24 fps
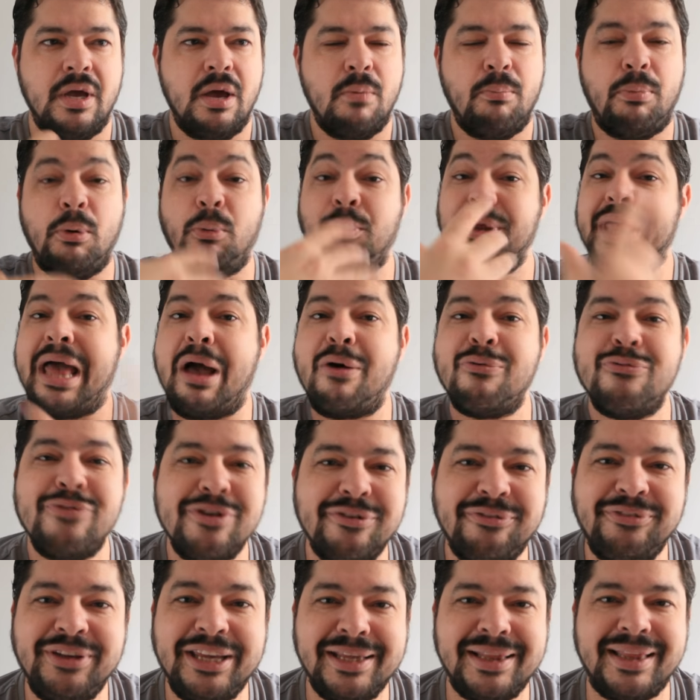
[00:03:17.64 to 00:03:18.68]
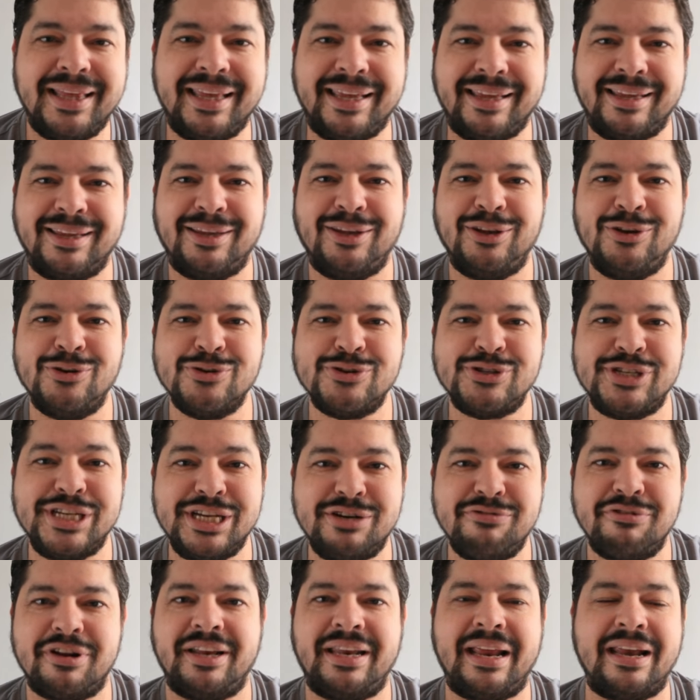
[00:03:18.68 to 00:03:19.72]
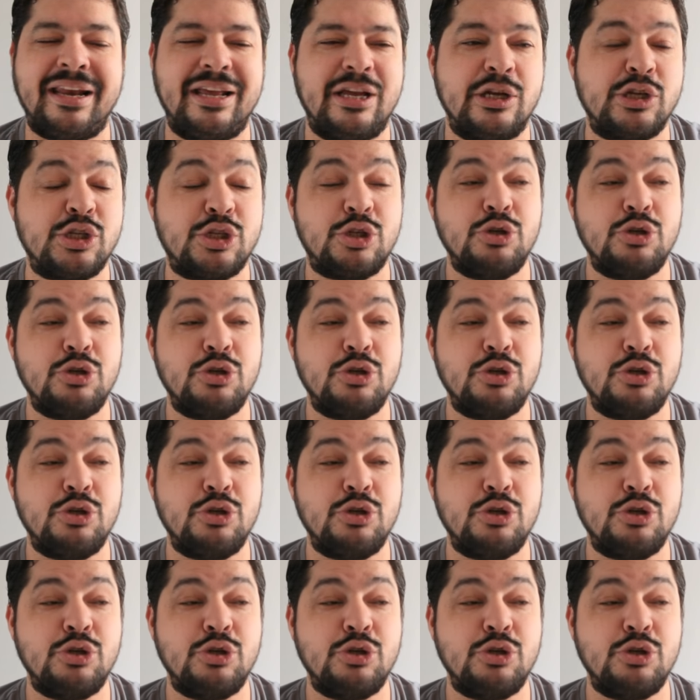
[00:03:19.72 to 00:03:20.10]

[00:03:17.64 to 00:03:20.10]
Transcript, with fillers: but without revealing your secret identity.